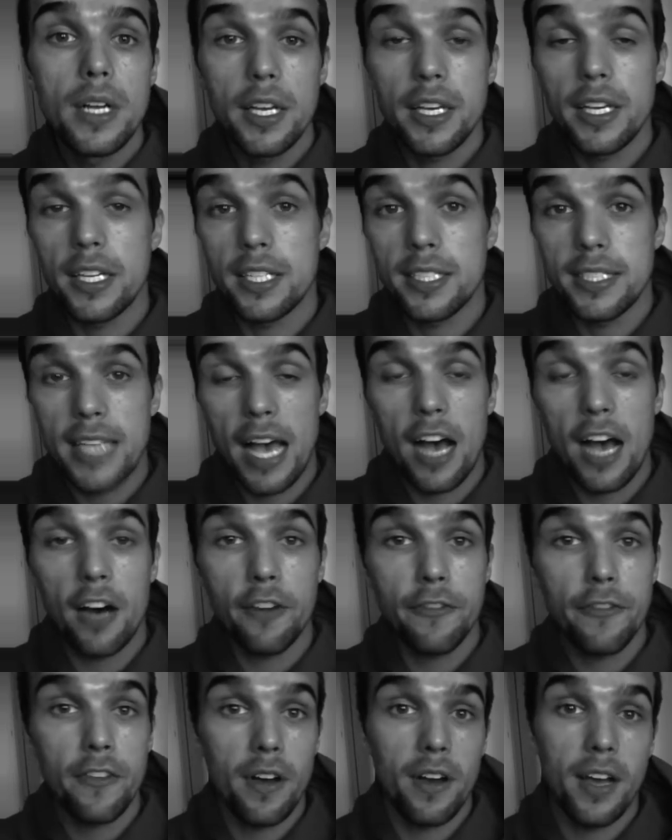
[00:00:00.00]

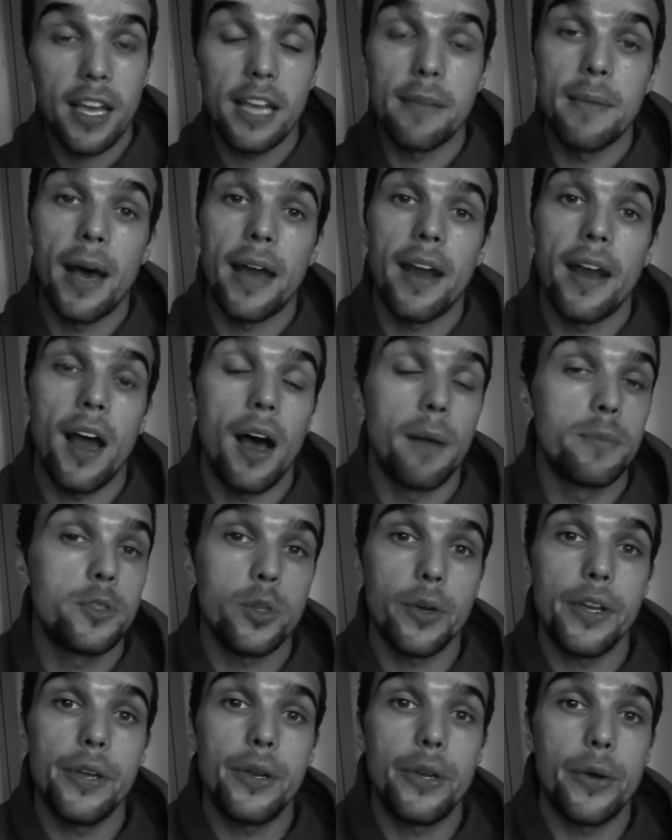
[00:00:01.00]
yourself, hey man, I'm
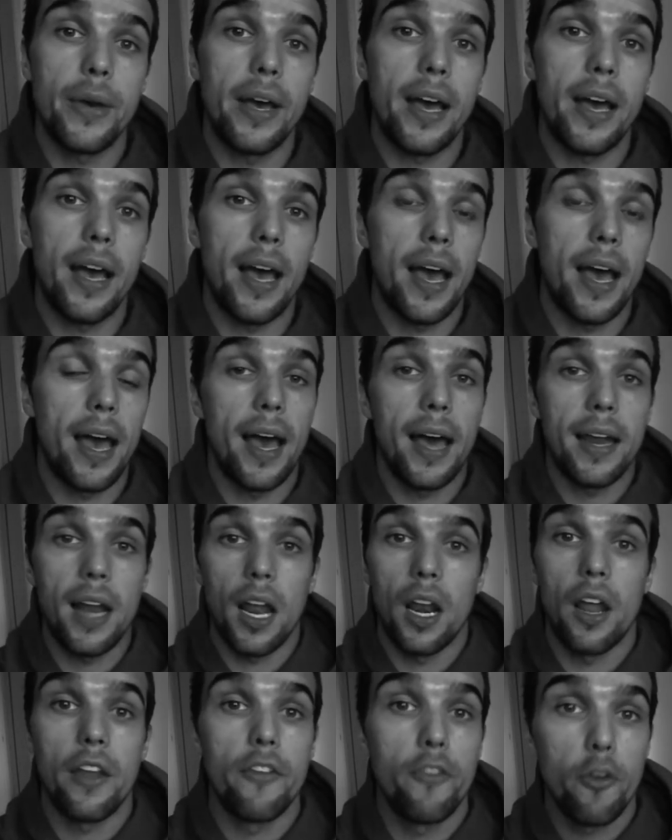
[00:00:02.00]
sure you do it, and a
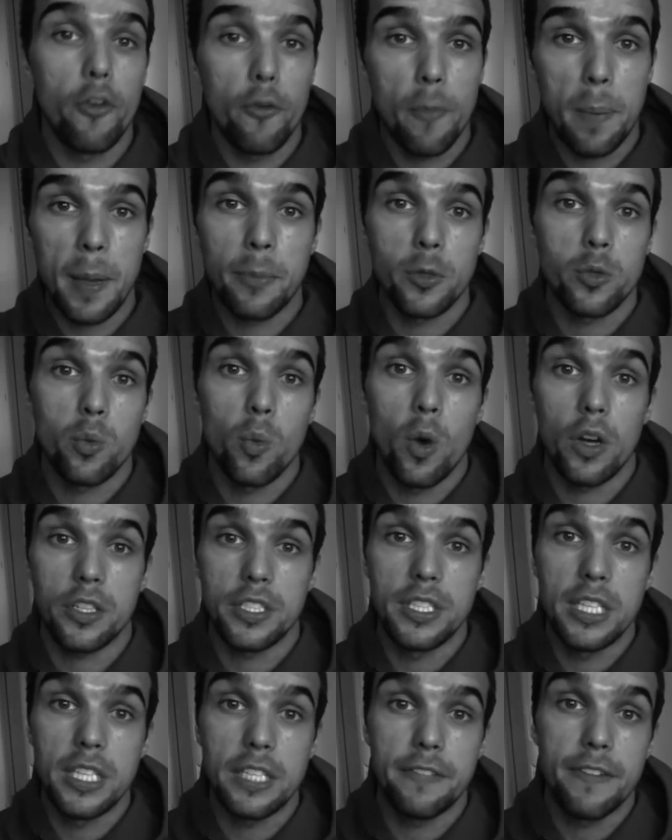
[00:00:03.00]
lot of other people's
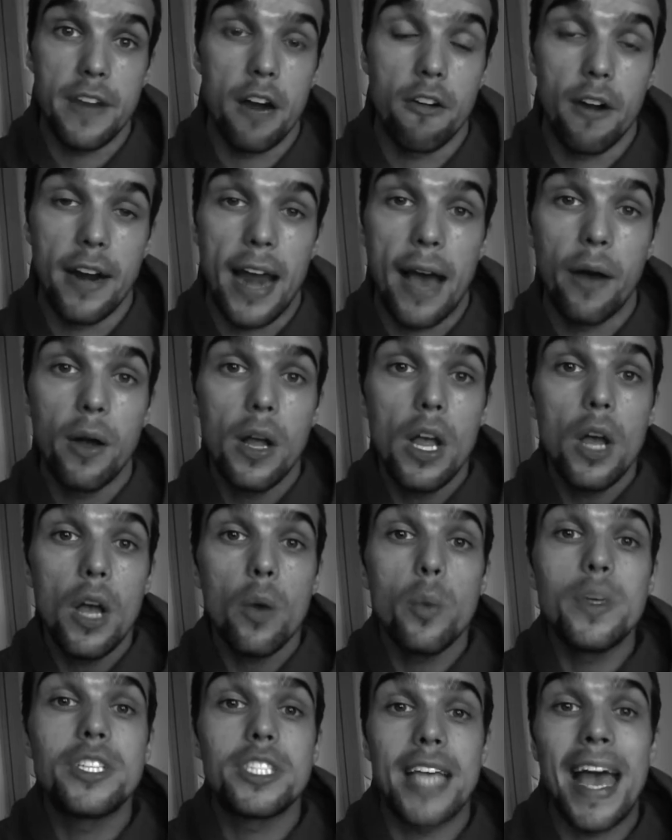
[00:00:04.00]
watching this video right now,
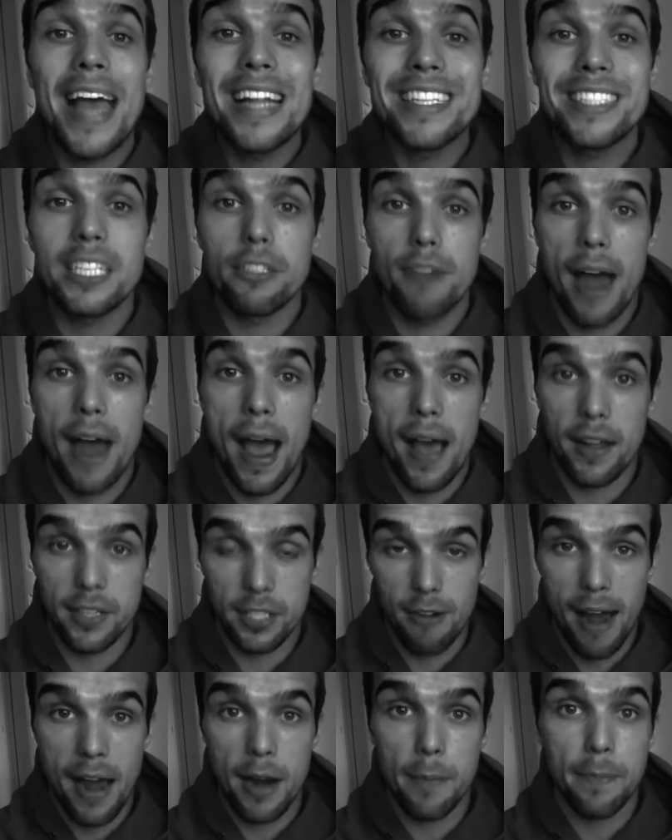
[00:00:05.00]
we tend to surround,
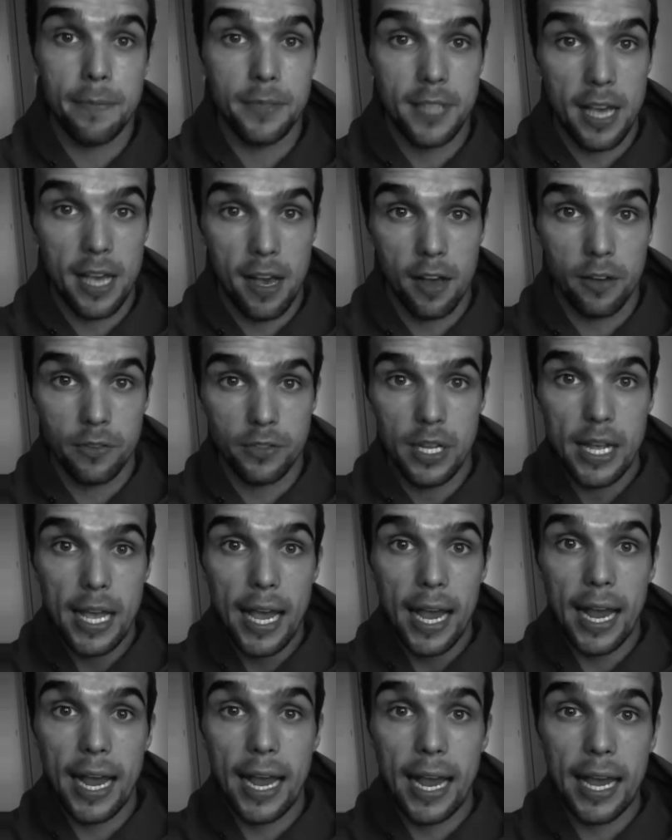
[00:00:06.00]
surround ourselves
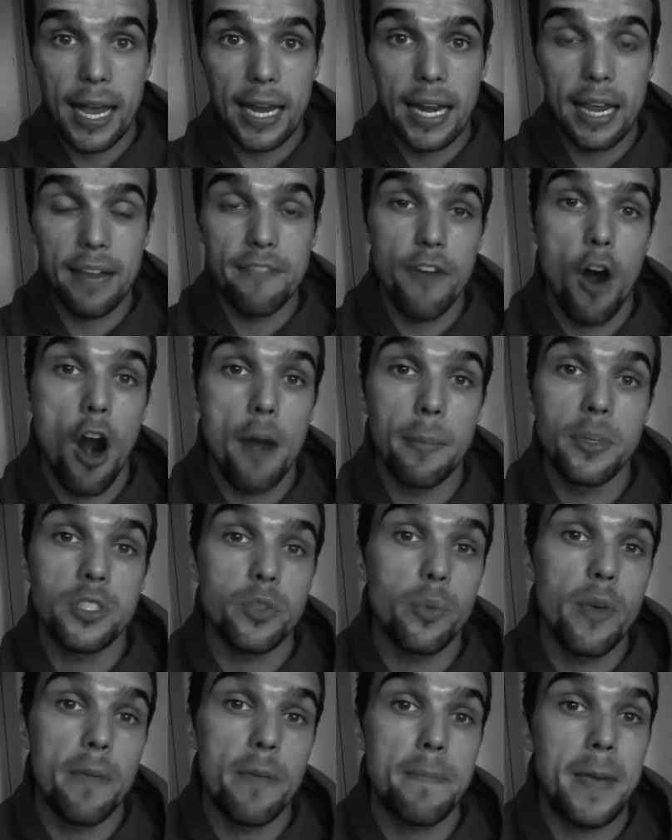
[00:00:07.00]
in
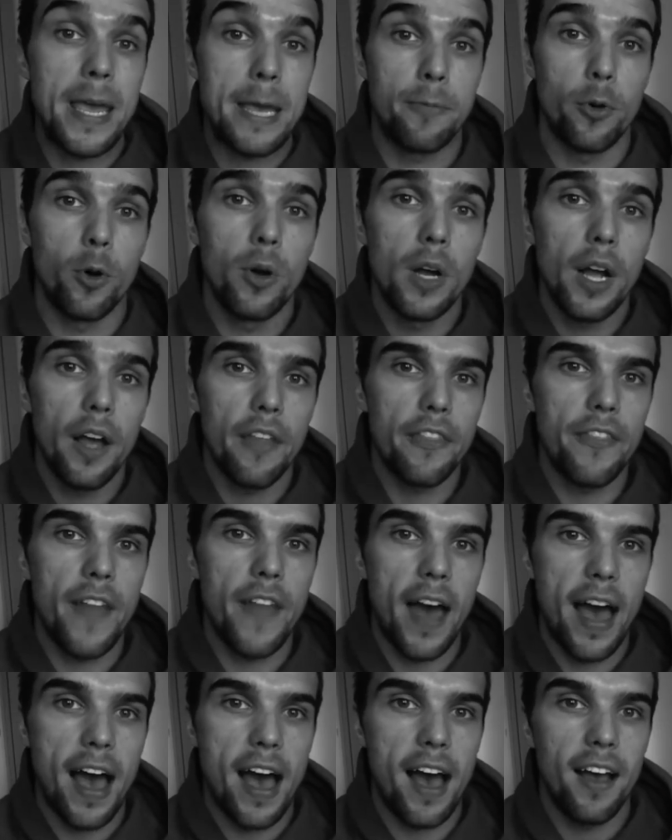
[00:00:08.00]
environments with people
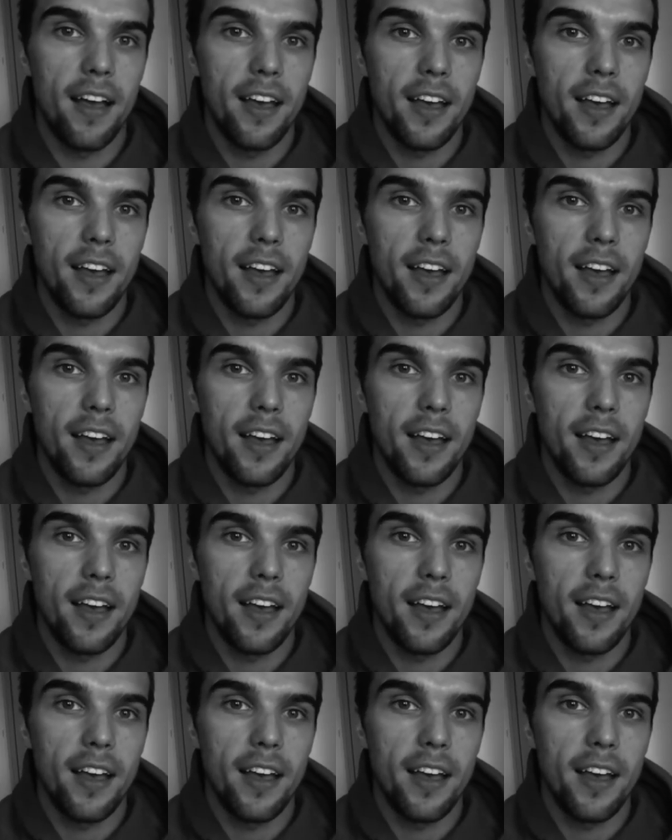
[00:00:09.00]
that